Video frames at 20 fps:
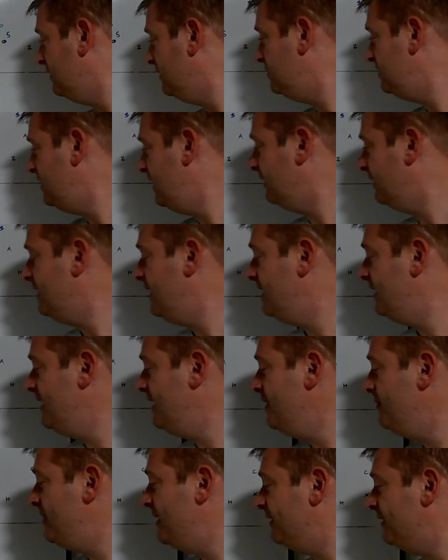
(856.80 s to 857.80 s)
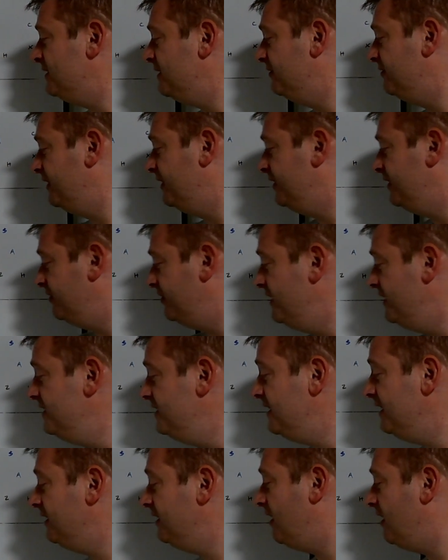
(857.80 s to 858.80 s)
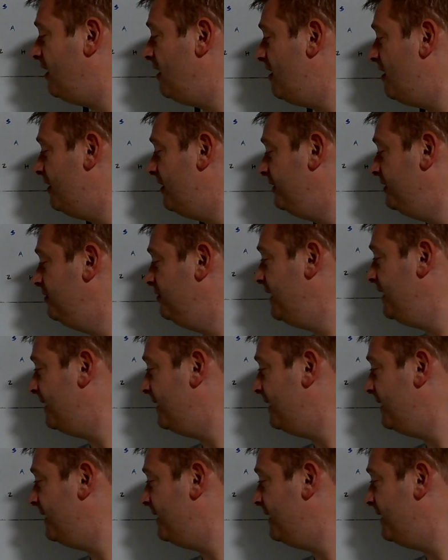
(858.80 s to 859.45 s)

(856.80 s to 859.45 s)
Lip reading: check that apex defender. If he's in hard, you got